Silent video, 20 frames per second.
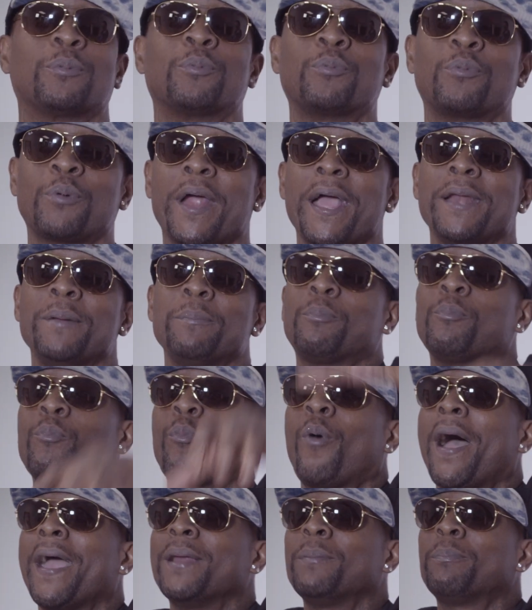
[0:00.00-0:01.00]
the red and
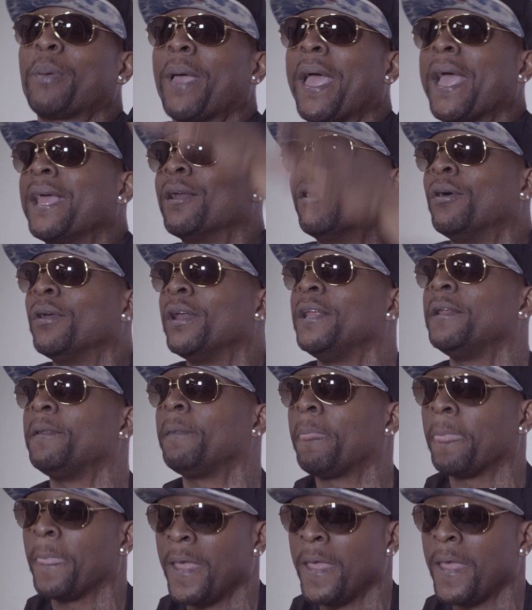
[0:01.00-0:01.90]
white paint on it.